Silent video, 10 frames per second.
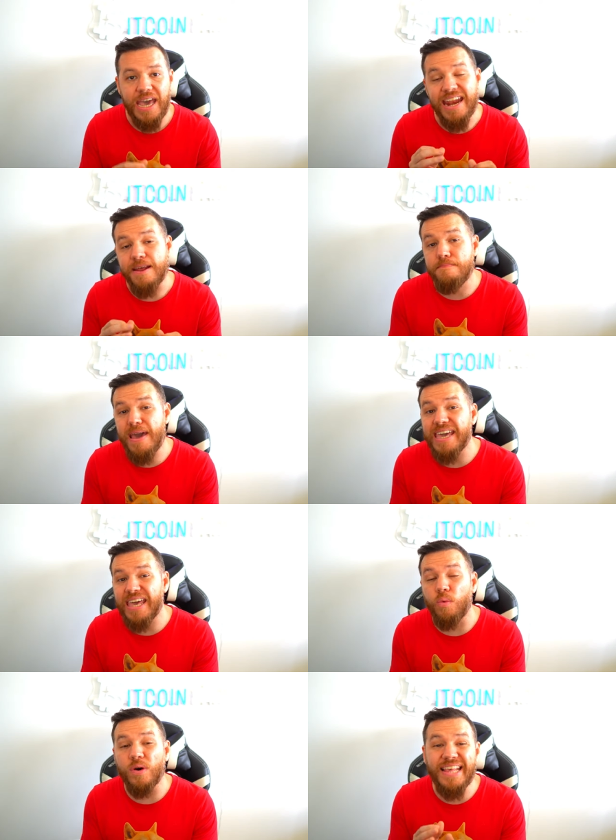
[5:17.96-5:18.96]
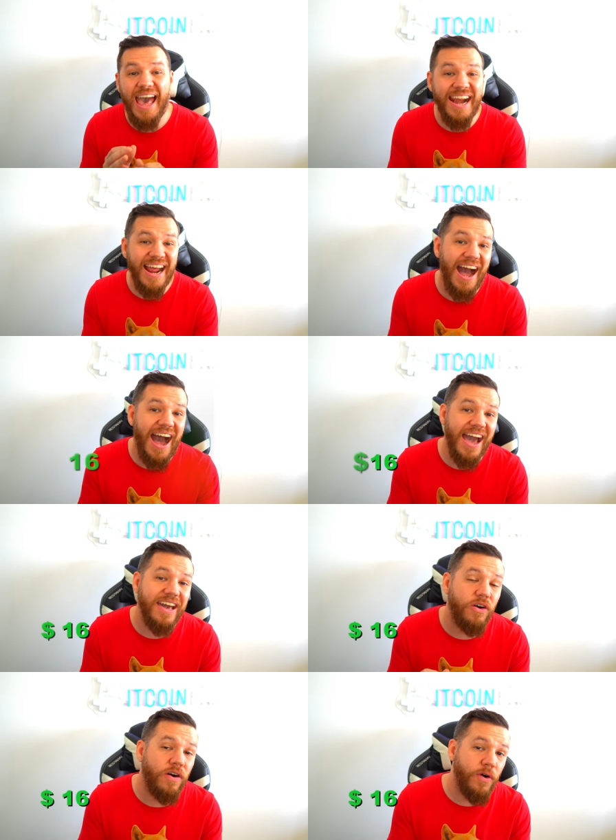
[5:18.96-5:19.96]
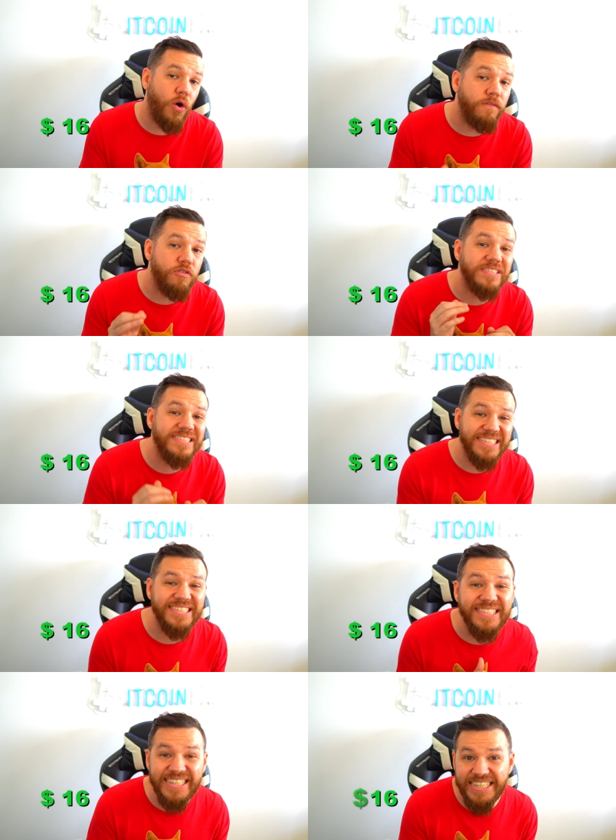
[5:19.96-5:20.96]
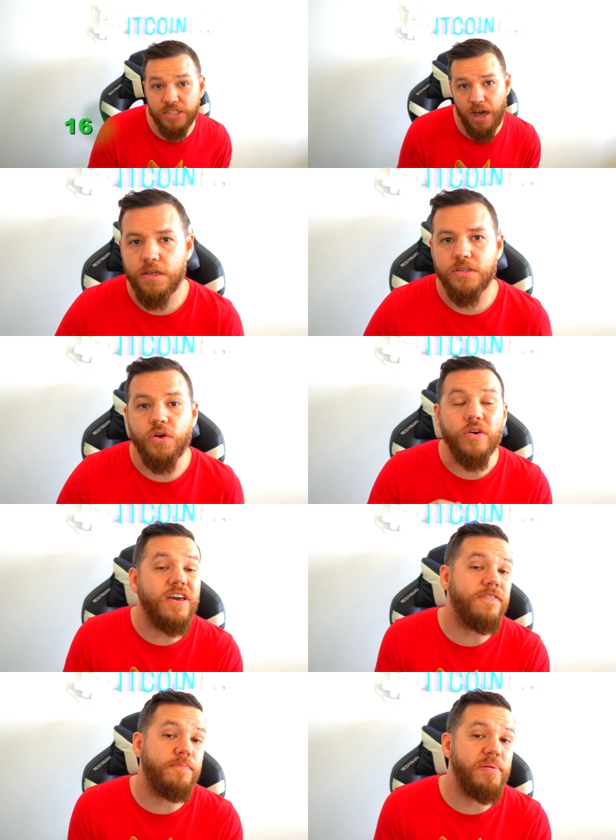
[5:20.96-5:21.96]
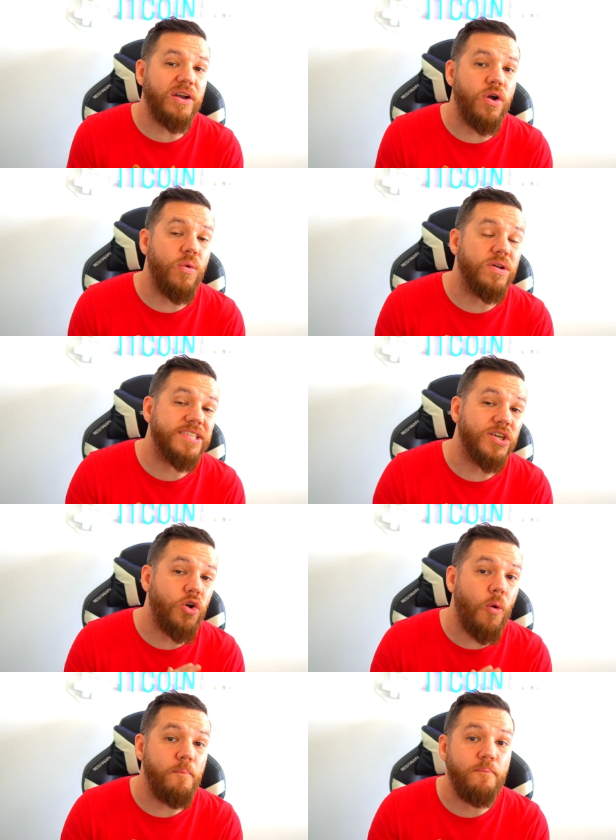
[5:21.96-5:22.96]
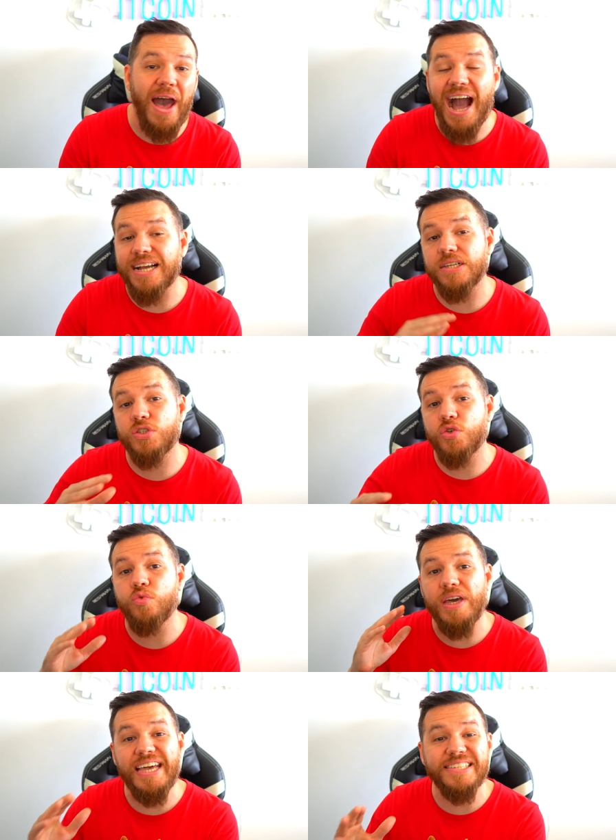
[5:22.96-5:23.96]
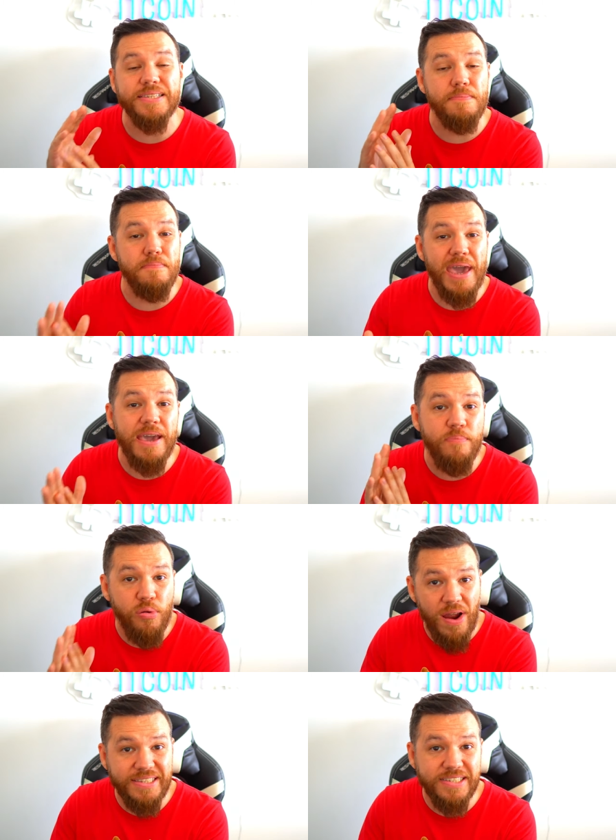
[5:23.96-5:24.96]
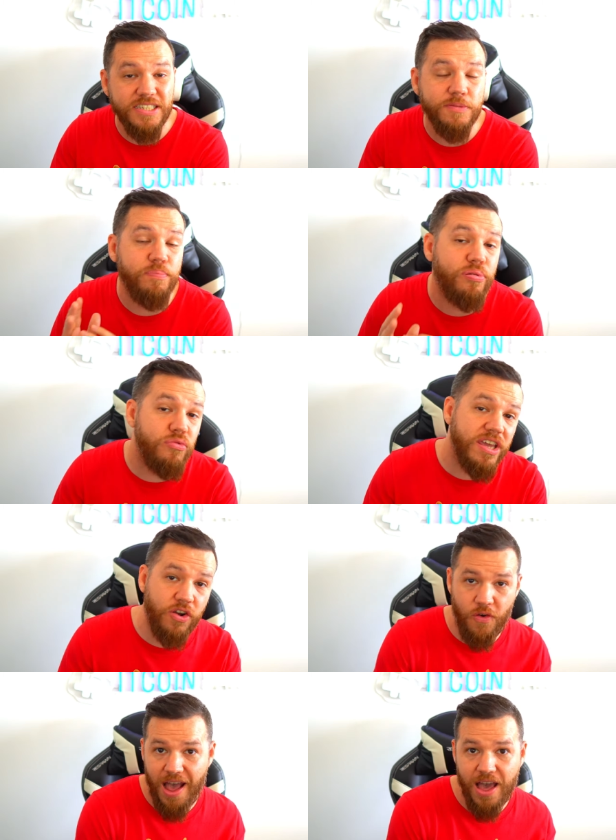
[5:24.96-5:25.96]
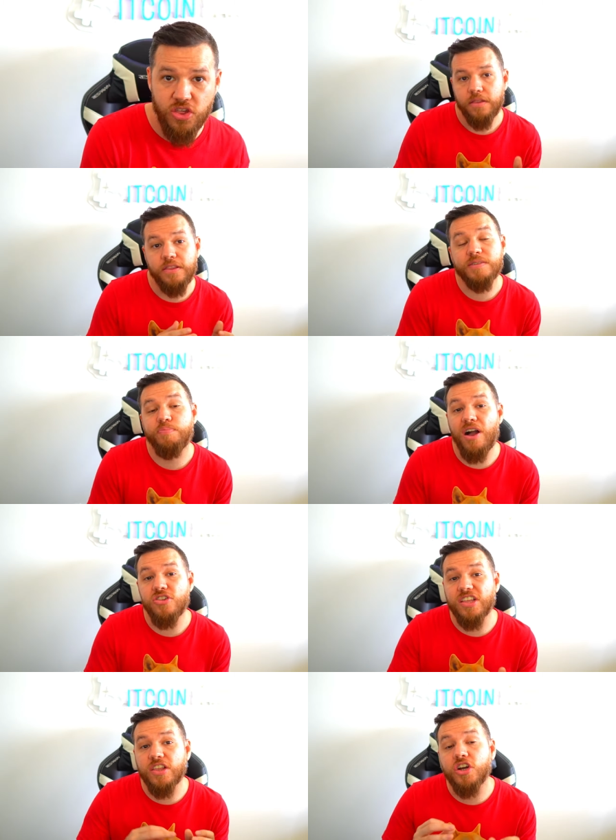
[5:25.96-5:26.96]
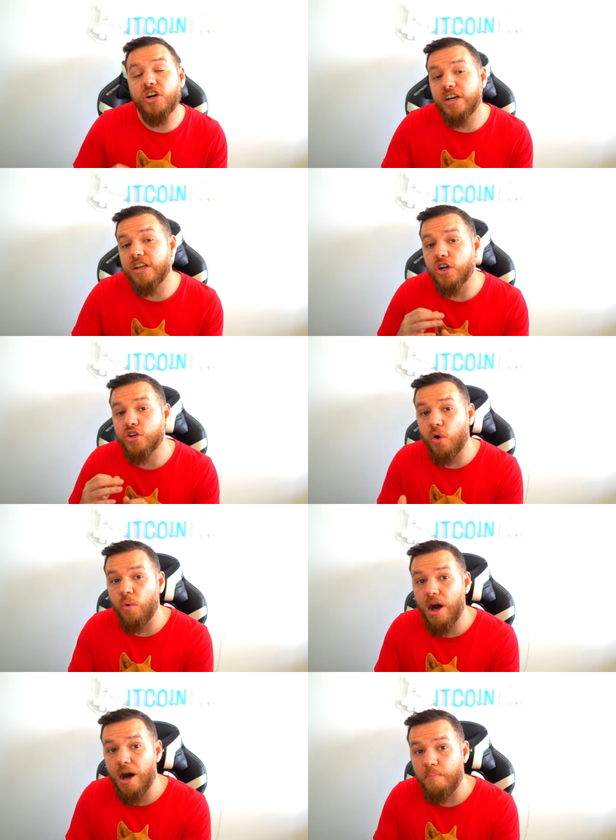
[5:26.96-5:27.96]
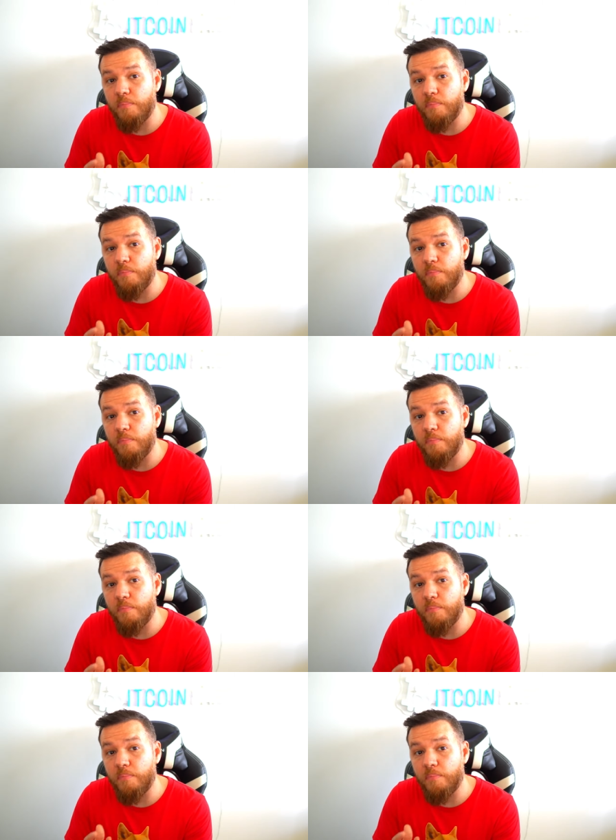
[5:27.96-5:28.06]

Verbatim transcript: and in May, it was at a high of over sixteen dollars. So if Bitcoin was to go back to its May prices pre-crash, this project could go up